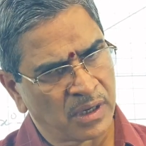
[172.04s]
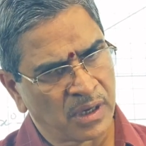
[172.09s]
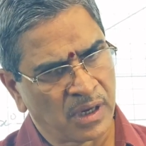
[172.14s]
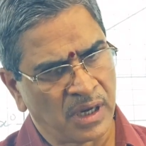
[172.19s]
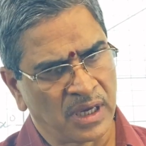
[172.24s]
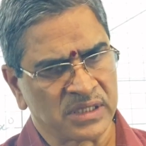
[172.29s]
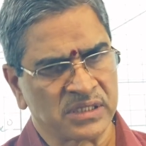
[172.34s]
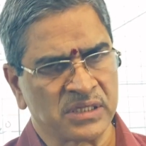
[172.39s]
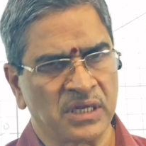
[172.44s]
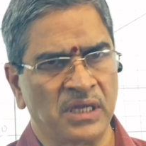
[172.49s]

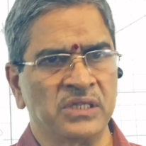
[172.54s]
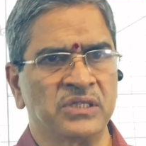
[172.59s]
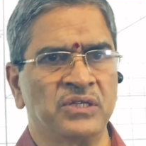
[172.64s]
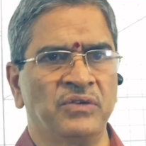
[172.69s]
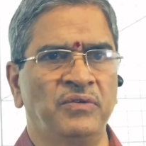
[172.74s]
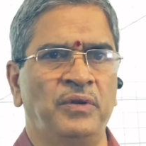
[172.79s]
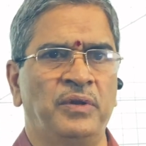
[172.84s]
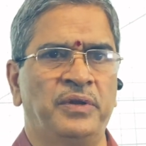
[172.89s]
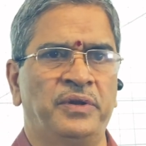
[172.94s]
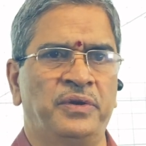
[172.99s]
cost
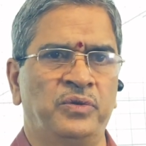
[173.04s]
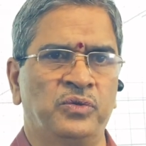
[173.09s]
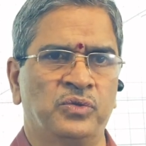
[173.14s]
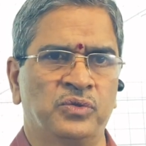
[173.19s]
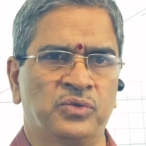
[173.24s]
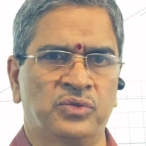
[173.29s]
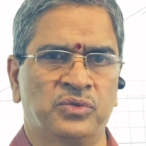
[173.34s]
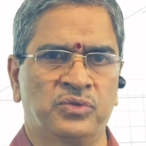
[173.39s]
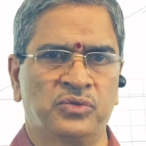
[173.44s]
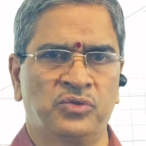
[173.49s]
also will
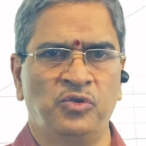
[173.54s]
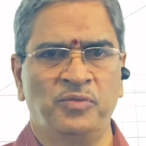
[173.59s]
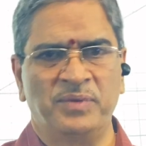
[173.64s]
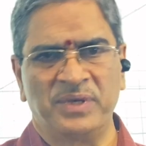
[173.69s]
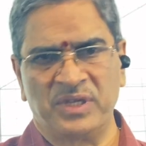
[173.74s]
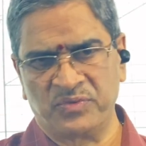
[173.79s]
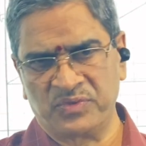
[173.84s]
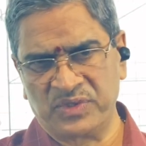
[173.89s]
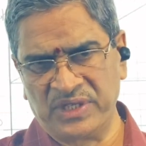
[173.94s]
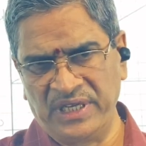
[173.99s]
reduce. You
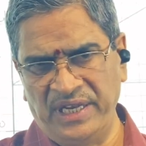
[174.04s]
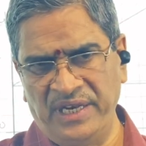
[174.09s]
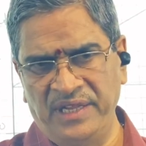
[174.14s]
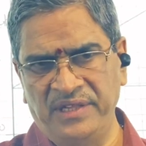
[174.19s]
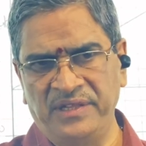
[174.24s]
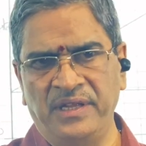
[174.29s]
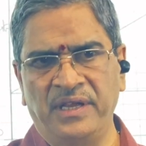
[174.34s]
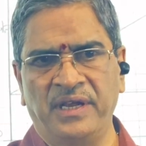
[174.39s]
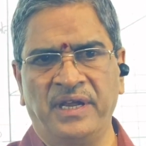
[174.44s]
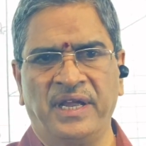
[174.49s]
must have seen
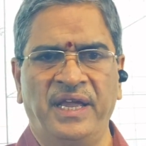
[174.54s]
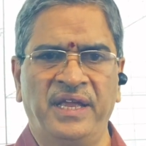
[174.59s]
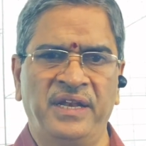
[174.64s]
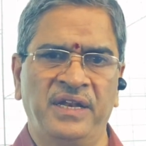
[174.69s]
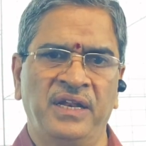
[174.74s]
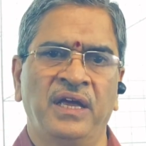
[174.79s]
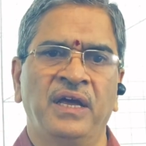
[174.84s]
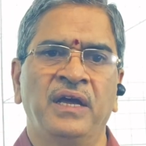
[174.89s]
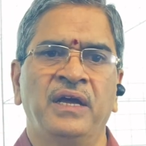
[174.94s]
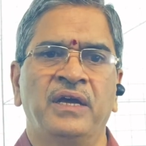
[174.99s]
in the
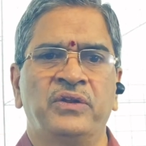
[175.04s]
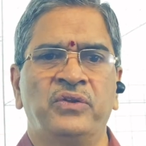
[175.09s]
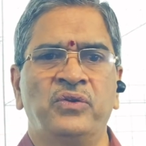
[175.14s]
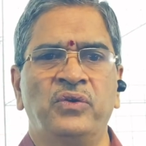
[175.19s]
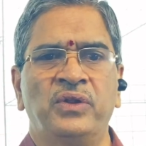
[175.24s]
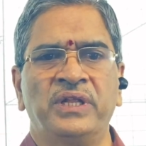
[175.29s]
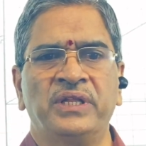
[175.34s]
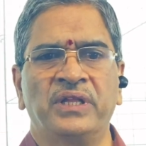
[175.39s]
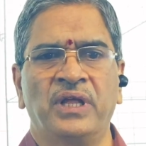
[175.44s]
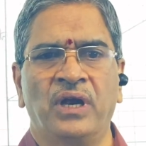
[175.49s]
again
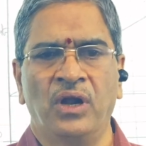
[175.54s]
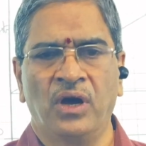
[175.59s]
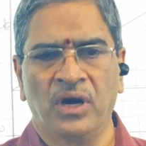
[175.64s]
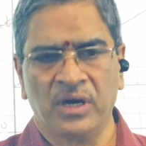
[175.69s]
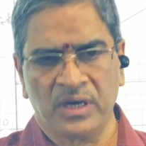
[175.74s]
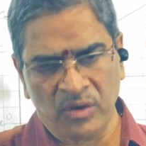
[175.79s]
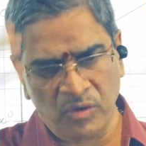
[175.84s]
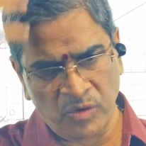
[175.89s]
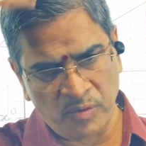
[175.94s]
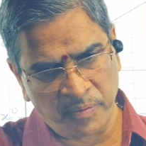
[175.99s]
during the
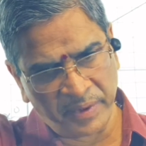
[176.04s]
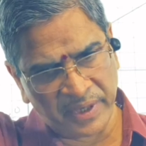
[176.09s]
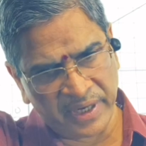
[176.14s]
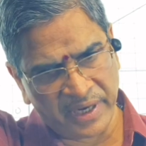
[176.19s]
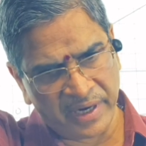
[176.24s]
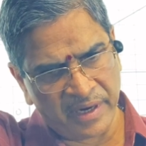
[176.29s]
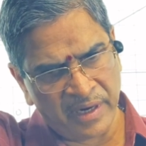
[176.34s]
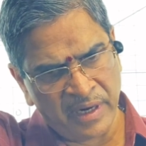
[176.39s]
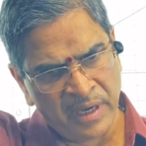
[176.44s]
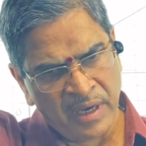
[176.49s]
lockdown
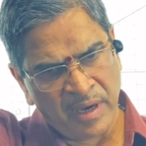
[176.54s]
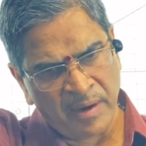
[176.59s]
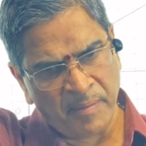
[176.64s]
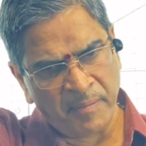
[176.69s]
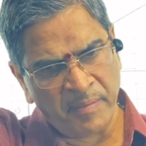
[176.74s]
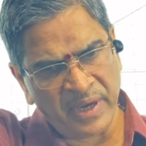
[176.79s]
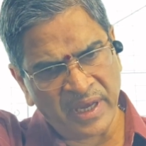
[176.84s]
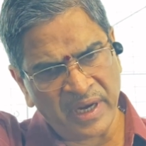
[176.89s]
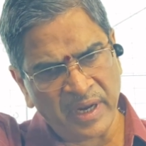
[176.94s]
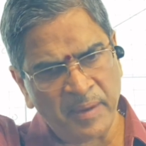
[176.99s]
period,
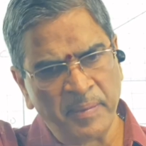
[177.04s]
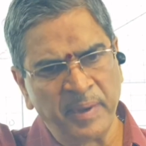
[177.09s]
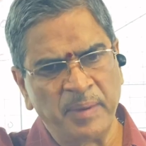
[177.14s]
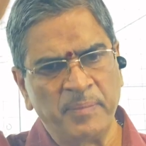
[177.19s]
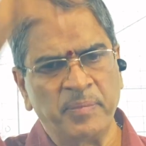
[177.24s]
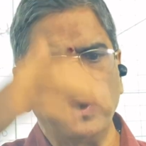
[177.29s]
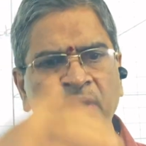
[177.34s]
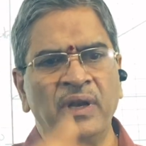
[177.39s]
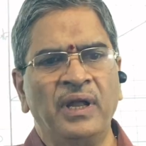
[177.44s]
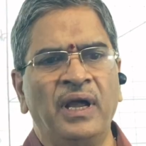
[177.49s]
many
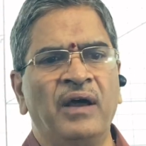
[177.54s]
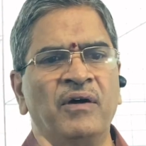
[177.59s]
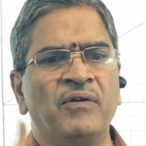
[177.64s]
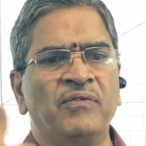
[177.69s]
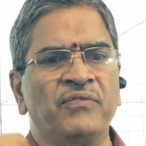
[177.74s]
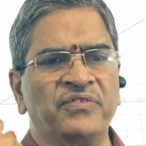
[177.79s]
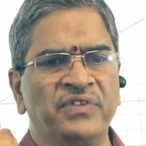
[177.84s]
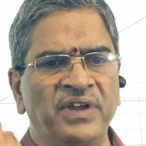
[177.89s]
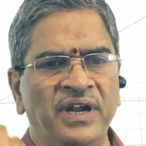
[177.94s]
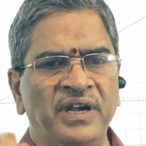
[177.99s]
people
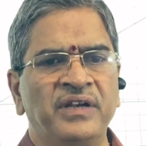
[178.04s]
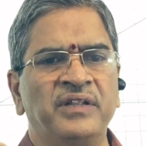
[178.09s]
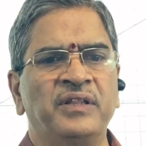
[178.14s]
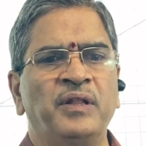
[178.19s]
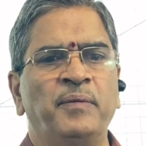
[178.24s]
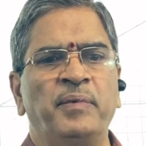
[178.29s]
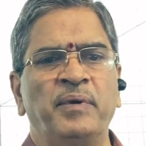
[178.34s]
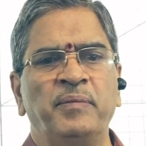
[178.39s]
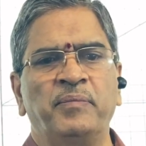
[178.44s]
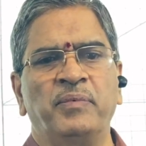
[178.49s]
have sent
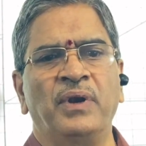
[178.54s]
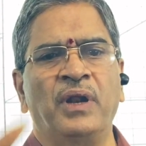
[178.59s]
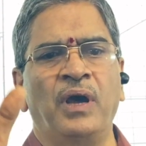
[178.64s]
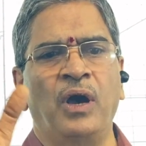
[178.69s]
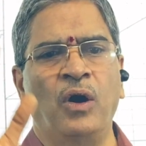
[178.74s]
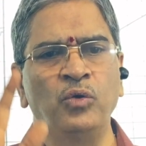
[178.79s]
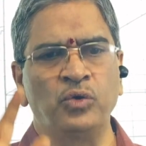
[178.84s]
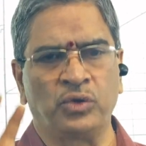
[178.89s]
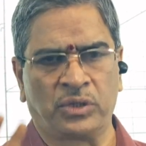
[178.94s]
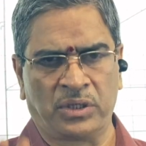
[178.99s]
the people
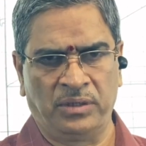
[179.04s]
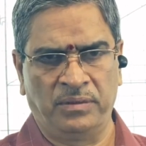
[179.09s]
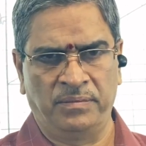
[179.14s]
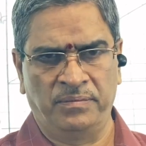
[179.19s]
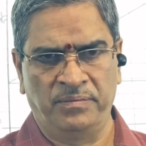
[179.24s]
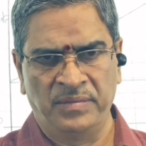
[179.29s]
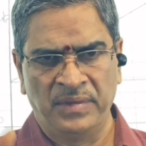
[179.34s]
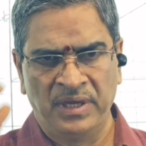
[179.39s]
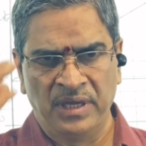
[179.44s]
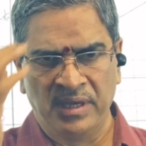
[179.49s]
out.
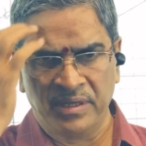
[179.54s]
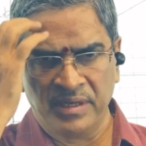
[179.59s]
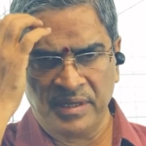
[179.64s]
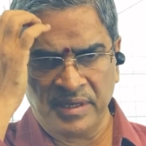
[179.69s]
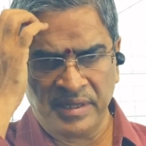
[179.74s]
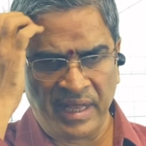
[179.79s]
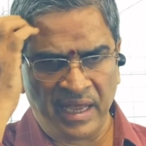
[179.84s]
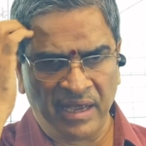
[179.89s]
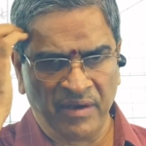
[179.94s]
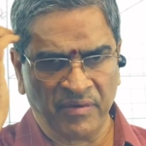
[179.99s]

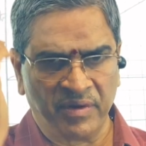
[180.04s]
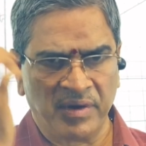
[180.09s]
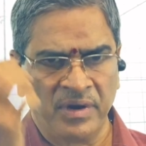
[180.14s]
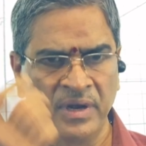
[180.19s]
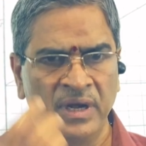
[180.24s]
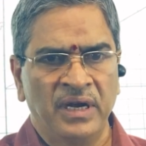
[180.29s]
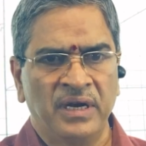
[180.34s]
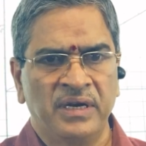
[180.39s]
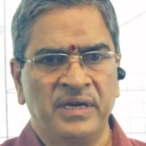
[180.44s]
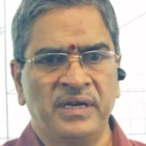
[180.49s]
They have
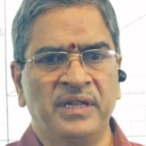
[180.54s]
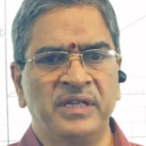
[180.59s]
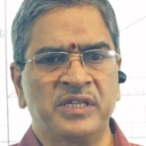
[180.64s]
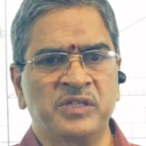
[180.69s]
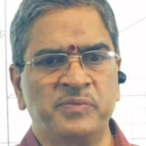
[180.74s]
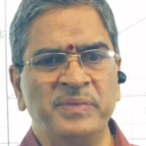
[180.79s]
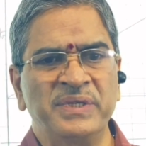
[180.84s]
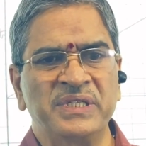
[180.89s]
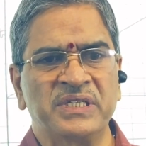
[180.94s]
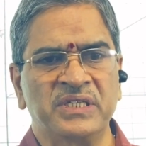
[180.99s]

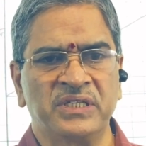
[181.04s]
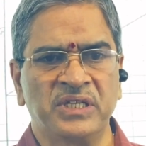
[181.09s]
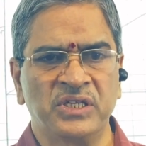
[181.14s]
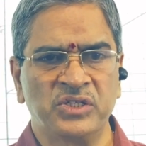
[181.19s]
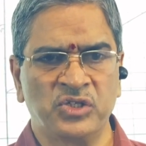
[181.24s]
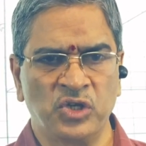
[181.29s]
dismissed the